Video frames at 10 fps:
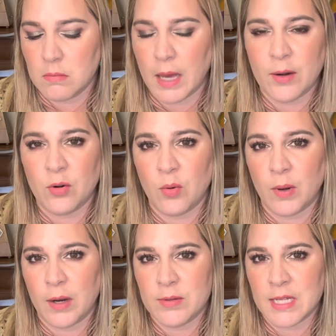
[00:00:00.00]
I don't know
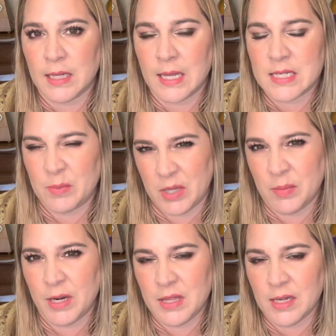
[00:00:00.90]
where I was at last month,
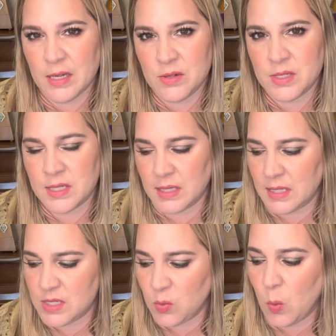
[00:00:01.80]
but I think I used this at
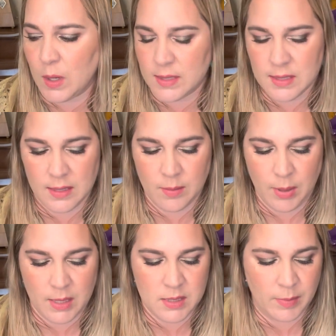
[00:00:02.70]
least once in the
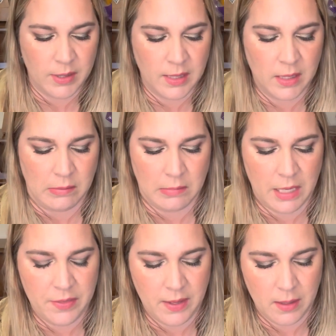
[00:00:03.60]
past month, I
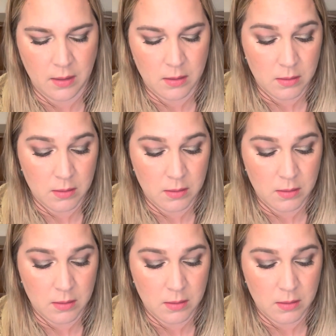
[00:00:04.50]
think.